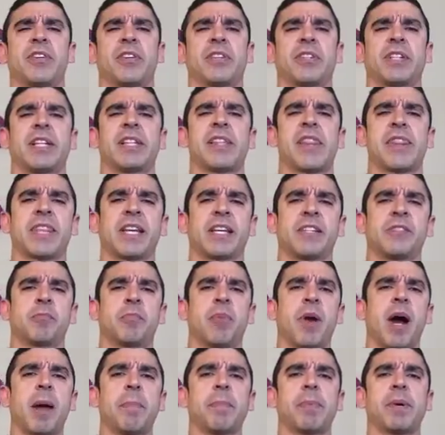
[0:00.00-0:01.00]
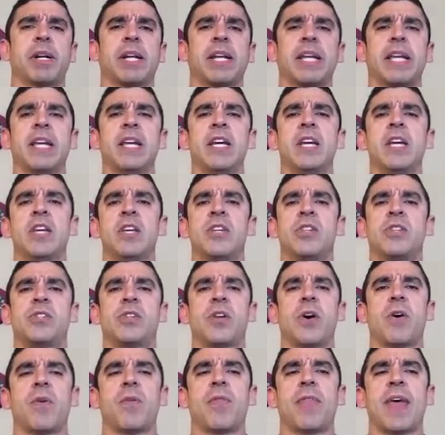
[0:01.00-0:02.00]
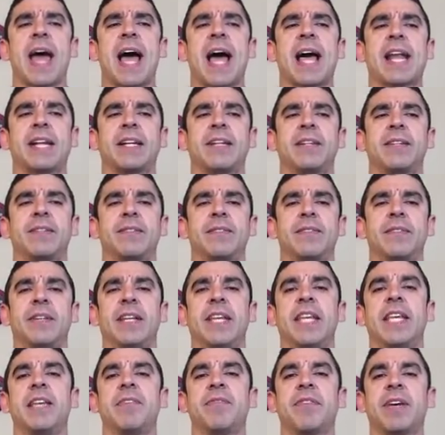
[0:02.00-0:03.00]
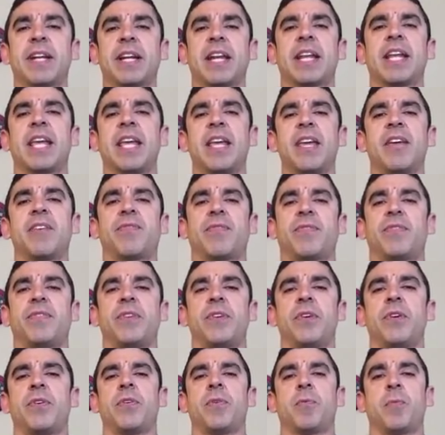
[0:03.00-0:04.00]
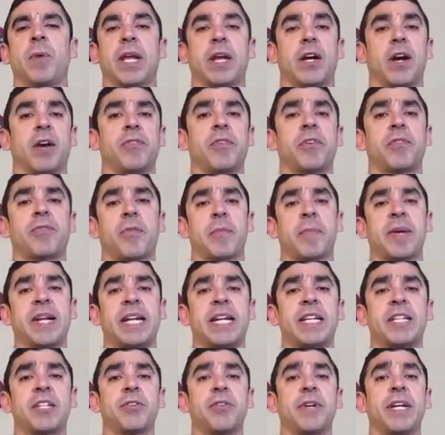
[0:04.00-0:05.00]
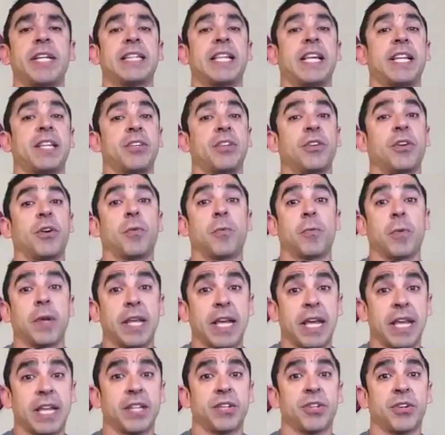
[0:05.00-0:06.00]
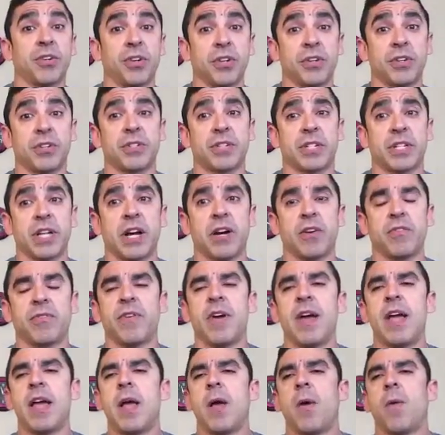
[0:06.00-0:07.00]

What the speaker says: certain things properly, so that even if you recover from an injury, then you don't re-injure yourself.